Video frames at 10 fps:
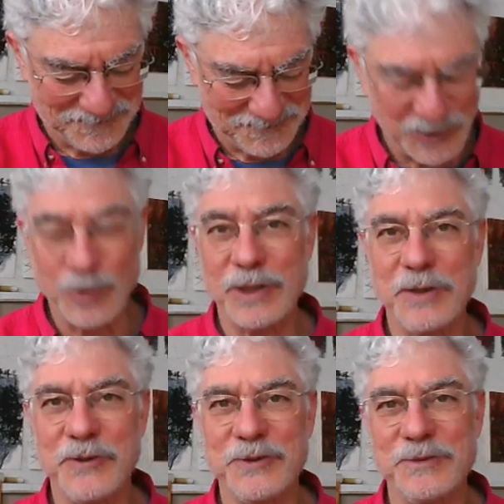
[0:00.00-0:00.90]
See where it
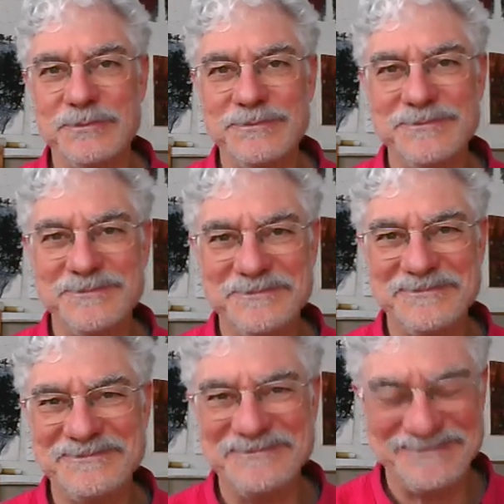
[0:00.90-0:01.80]
goes.
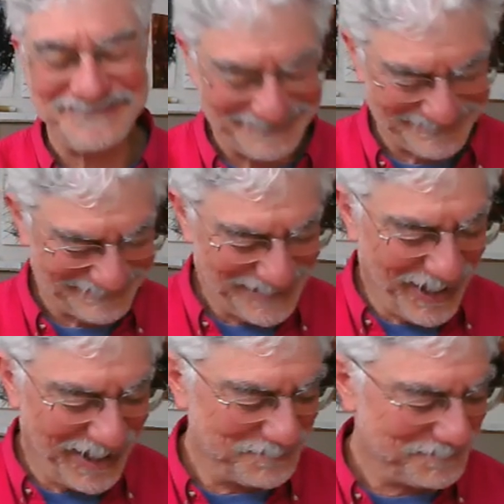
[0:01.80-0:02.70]
All
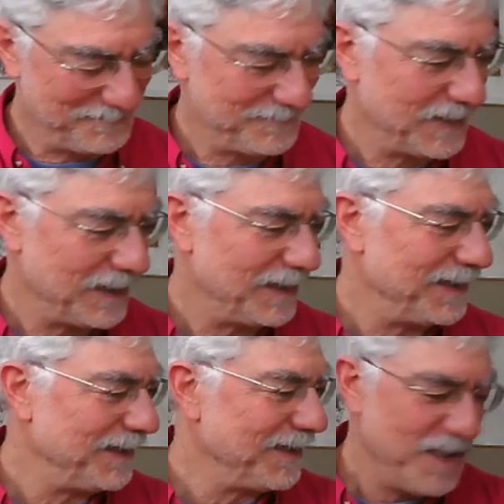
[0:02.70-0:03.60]
right.
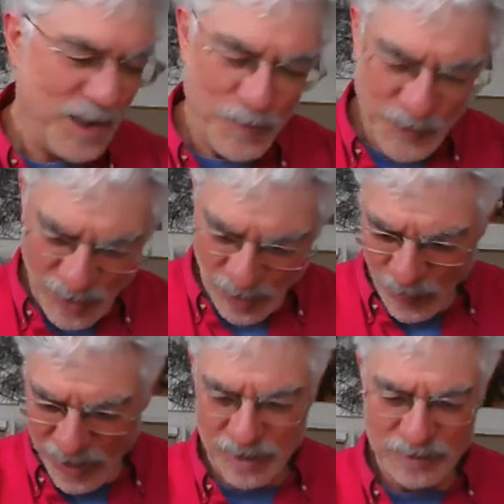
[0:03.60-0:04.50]
Hope you're all
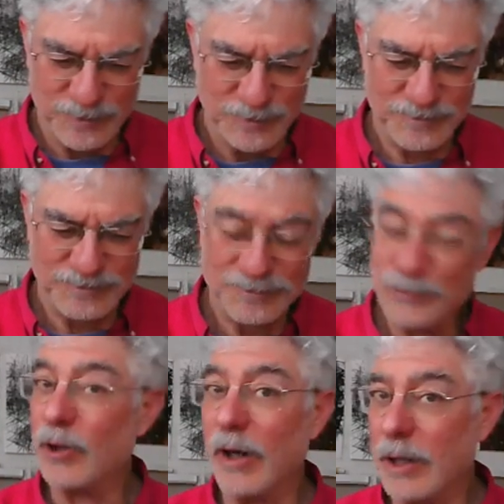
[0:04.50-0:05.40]
well.
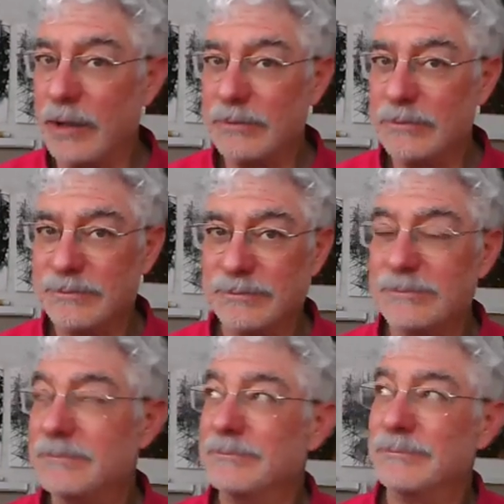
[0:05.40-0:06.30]
Drawing
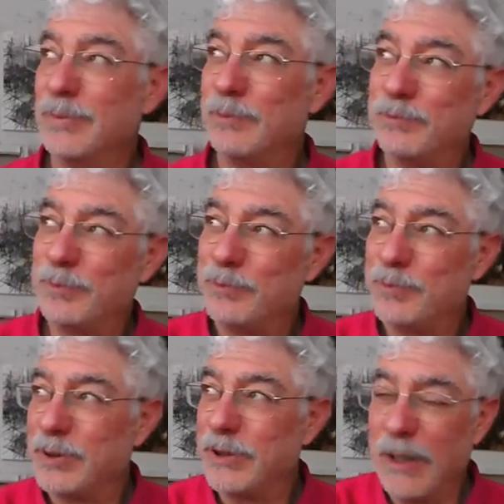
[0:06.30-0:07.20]

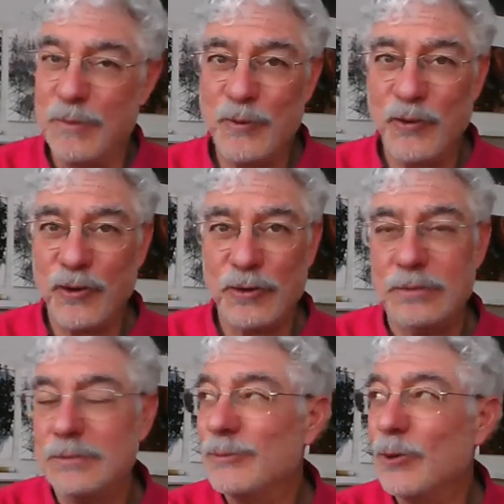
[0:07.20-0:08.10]
plums
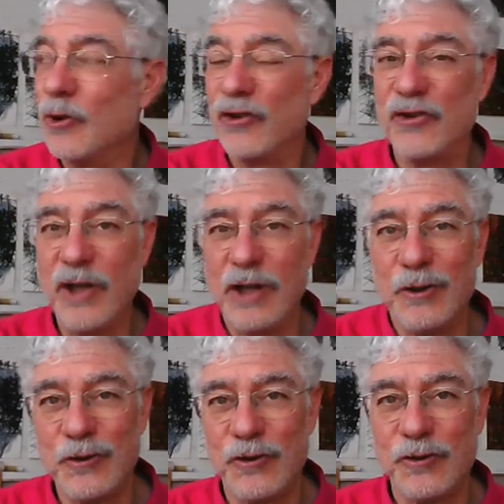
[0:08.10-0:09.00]
or
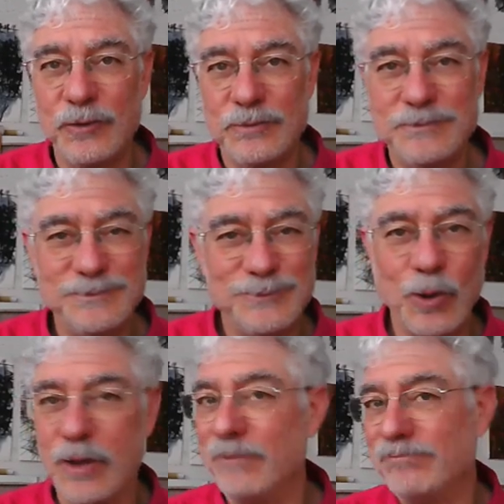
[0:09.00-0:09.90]
snails
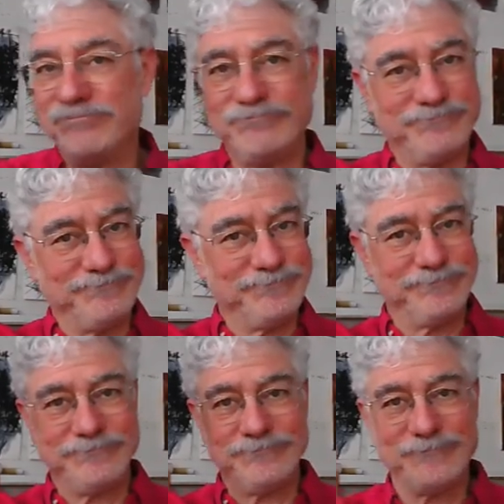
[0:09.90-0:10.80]
or
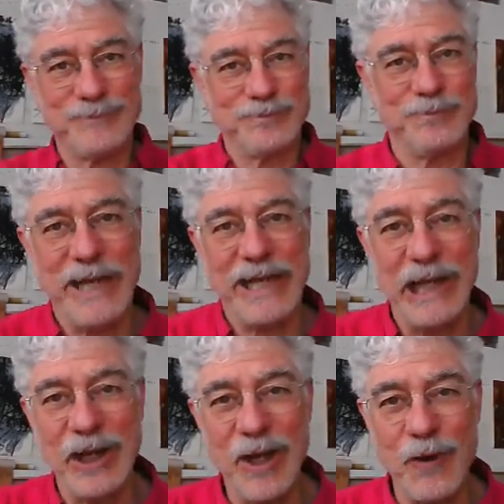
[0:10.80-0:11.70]

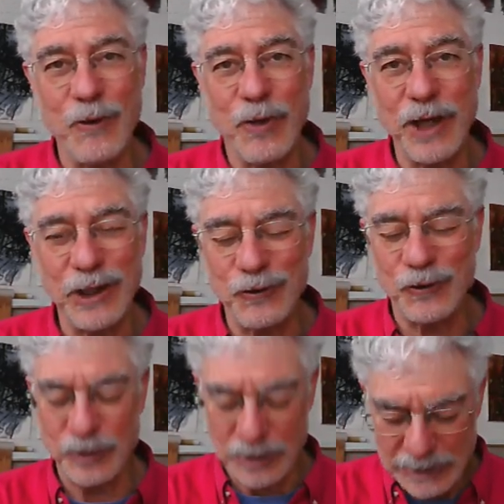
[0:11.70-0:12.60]
making other things.